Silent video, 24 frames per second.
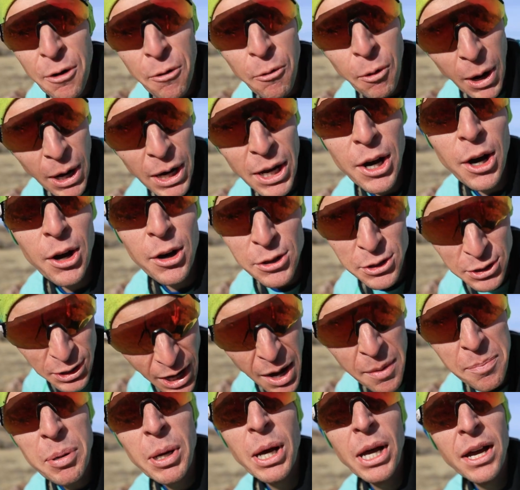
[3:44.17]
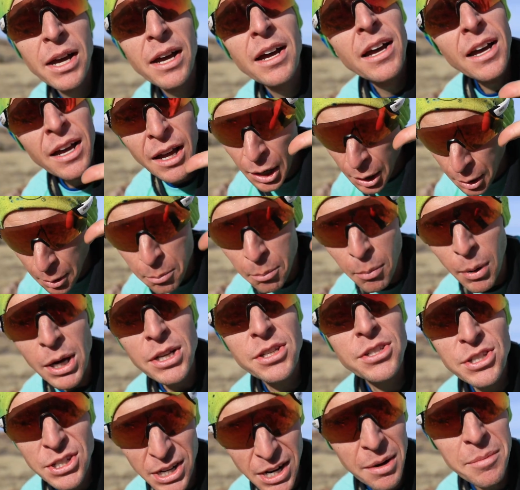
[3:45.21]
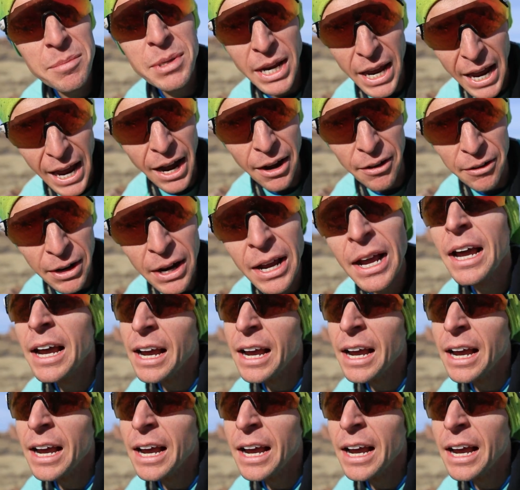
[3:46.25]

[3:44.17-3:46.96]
What goes up must come down.